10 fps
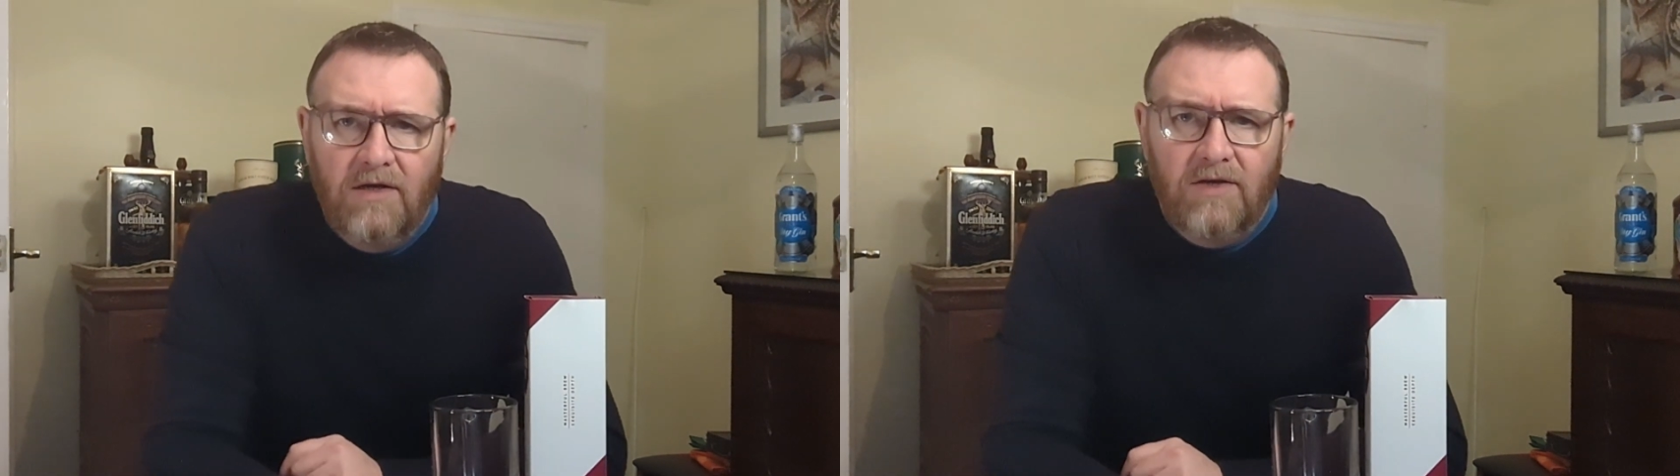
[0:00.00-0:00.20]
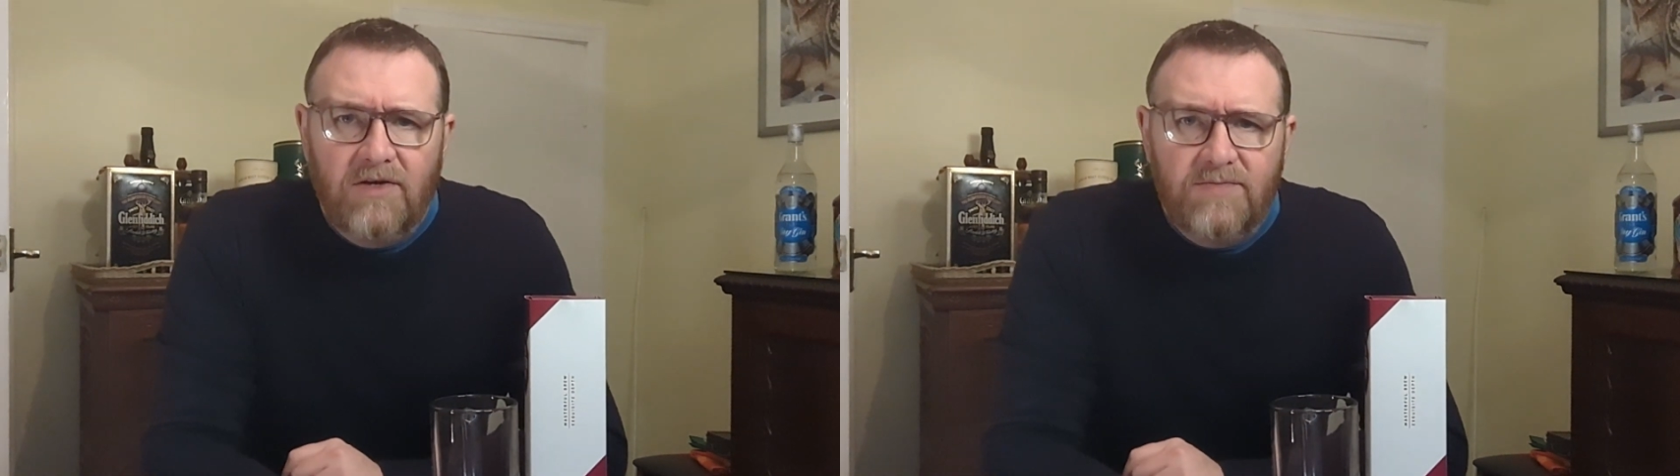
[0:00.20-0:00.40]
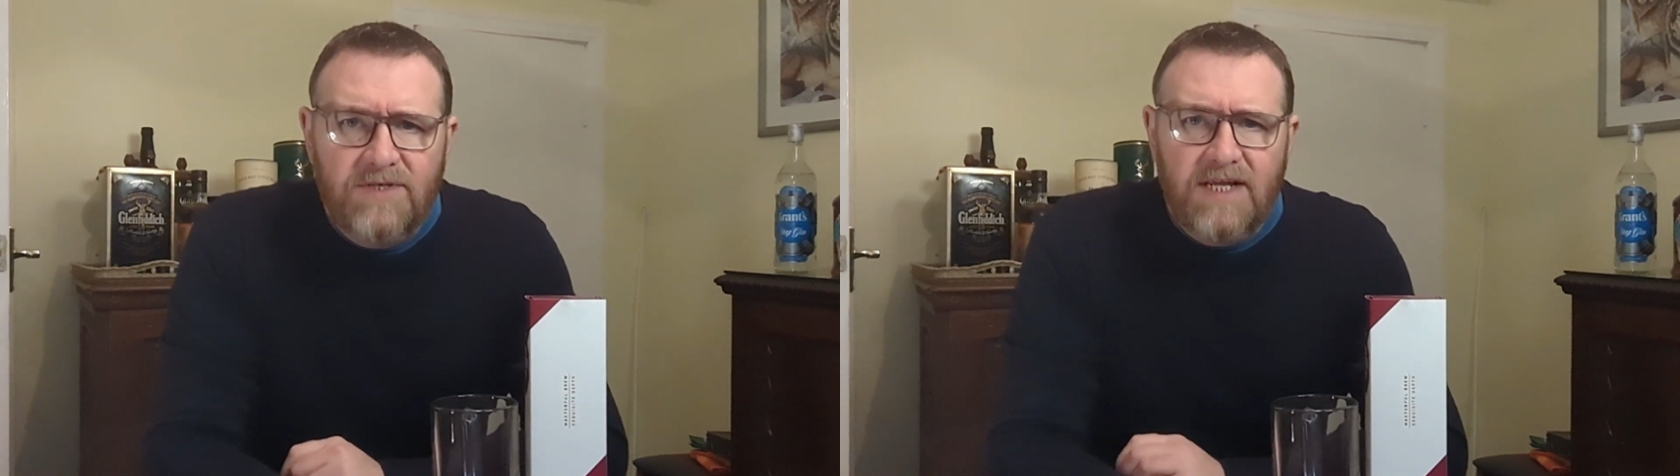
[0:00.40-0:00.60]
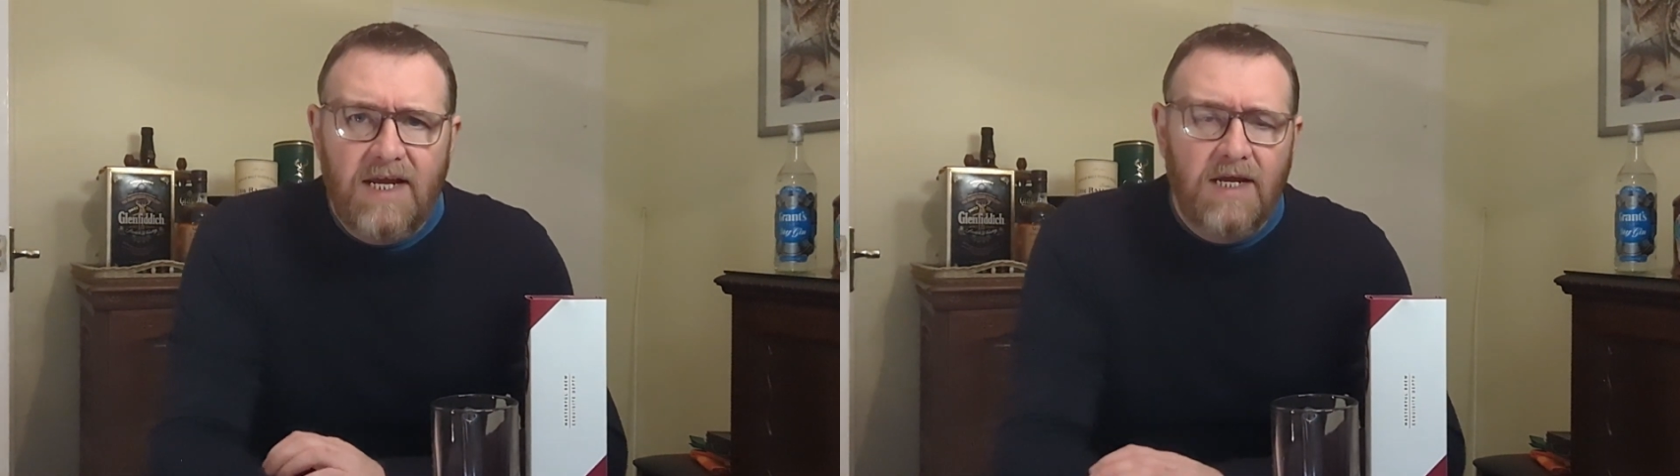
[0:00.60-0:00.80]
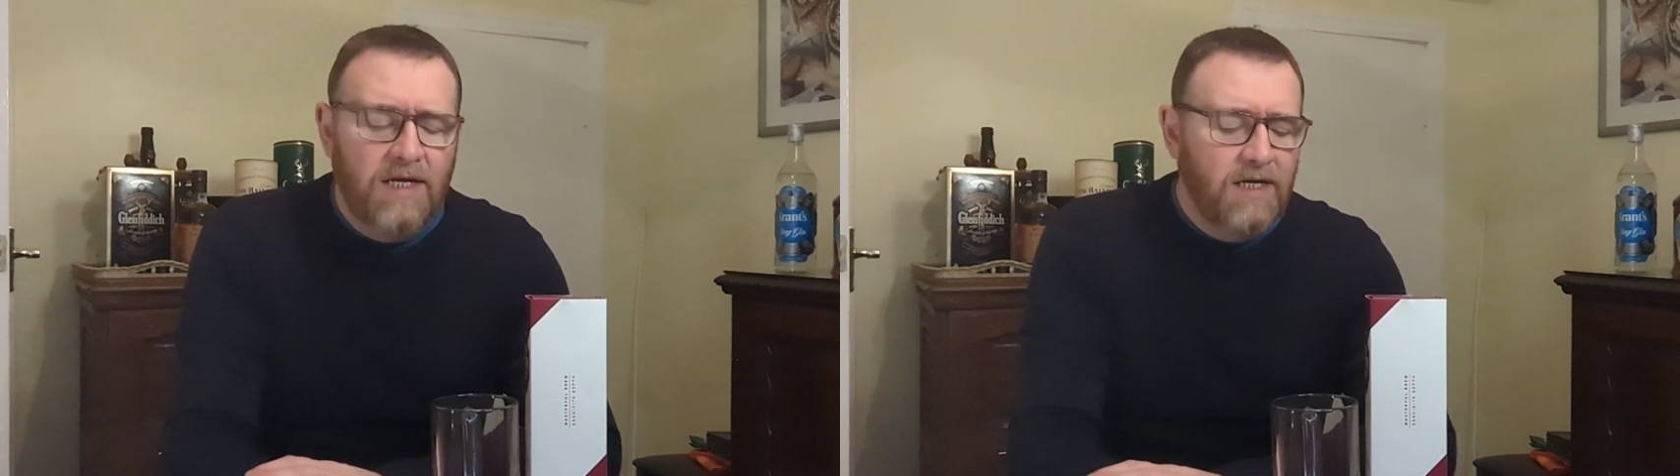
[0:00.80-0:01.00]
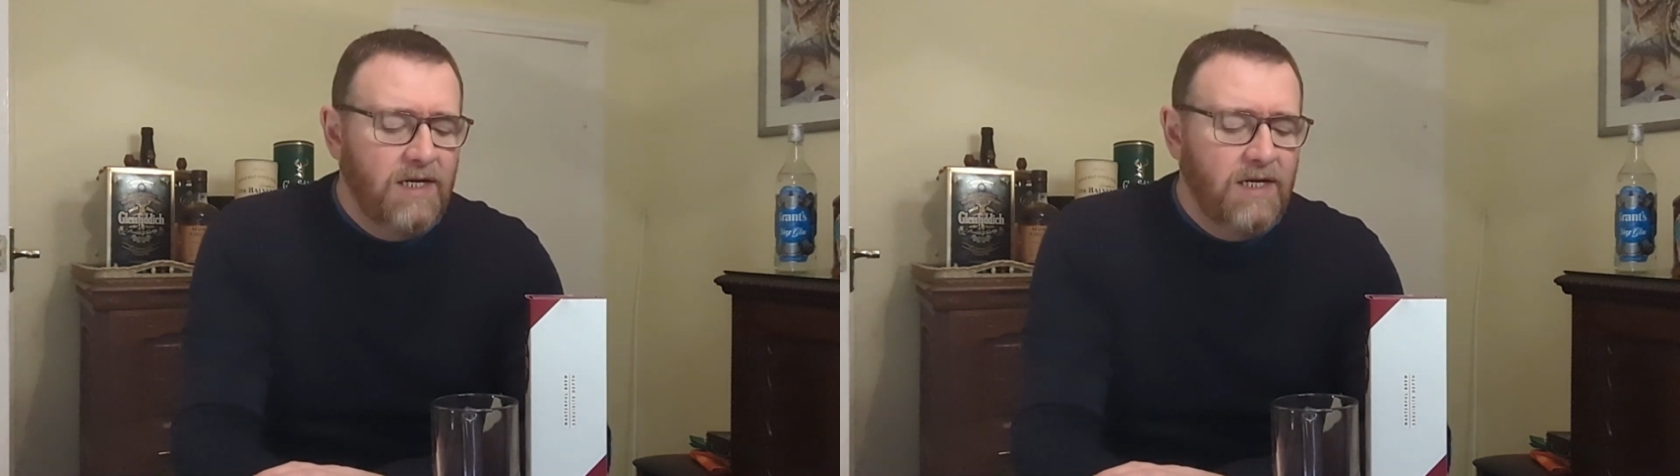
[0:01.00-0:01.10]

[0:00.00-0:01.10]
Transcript: Christmas Day,